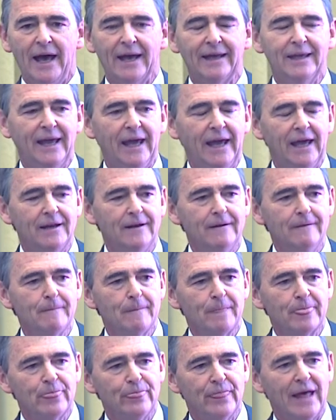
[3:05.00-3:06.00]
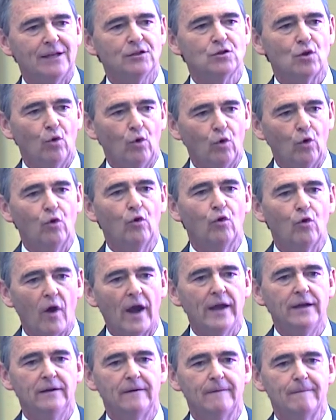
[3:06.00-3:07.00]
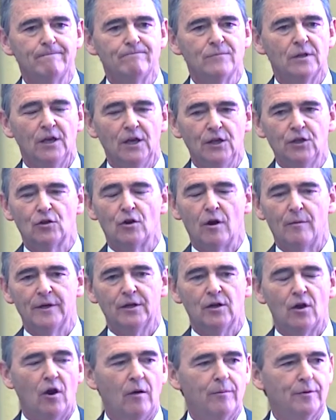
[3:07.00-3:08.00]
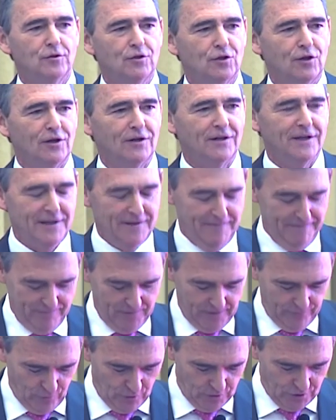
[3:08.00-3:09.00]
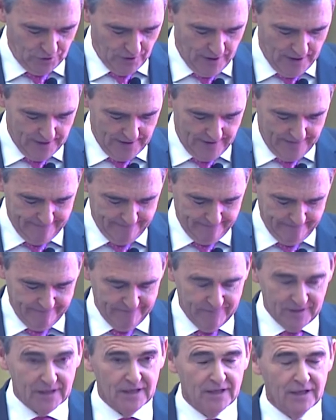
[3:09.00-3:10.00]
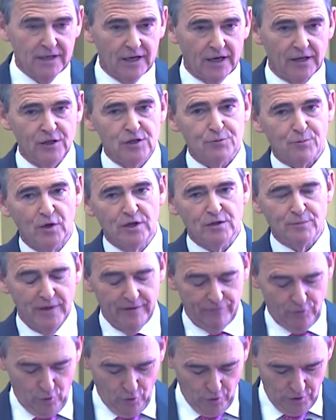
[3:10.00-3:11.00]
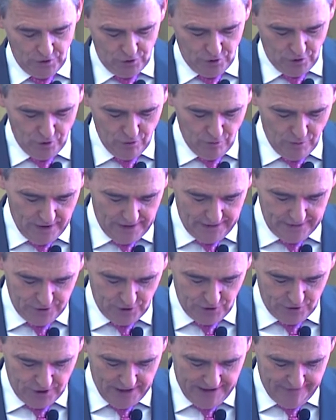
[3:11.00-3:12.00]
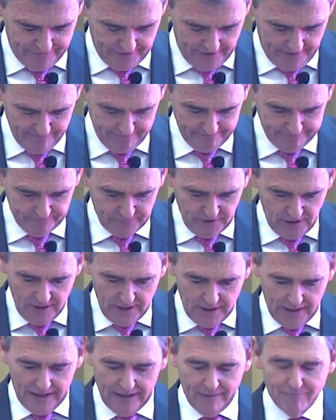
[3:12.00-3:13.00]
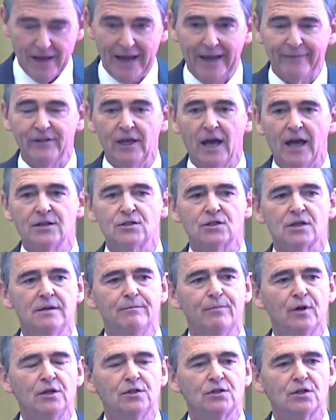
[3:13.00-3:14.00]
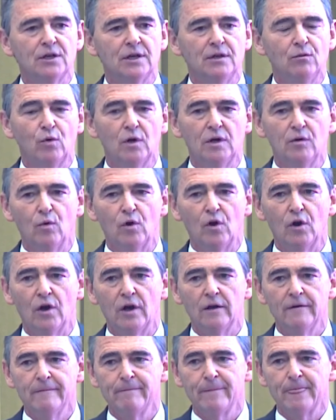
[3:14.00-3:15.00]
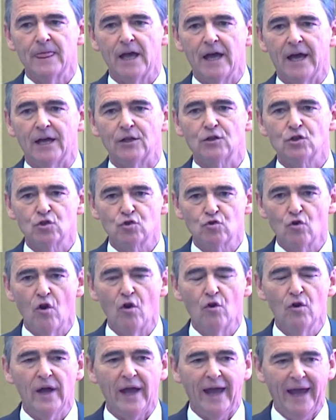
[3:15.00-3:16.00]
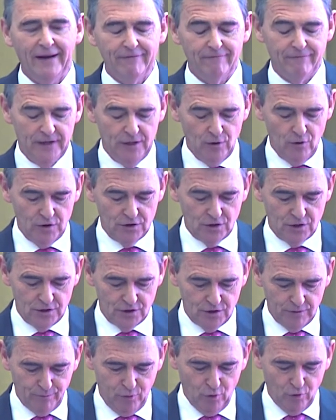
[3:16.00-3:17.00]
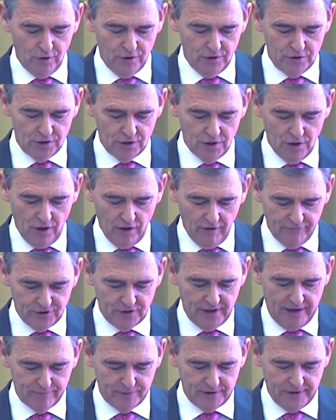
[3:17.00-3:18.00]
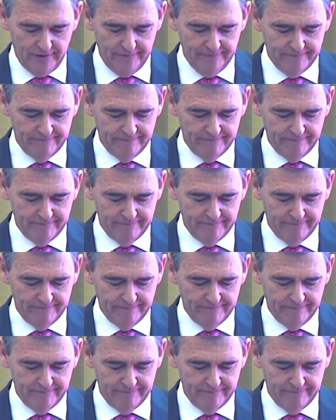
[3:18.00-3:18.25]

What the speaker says: Again, that's all great economic opportunity for Australia. And this brings me, of course, to chapter. At the ACBC, we were strong and vigorous supporters of chapter.